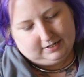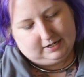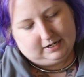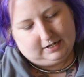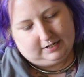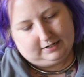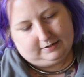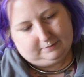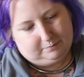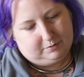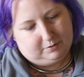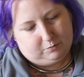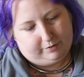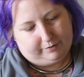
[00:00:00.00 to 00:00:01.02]

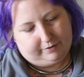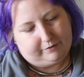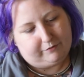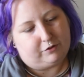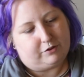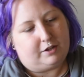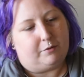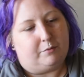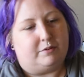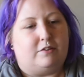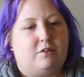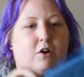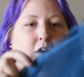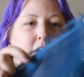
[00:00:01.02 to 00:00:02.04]
wherever there was
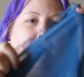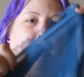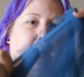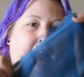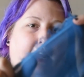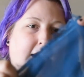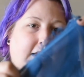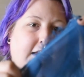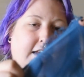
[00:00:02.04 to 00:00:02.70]
not the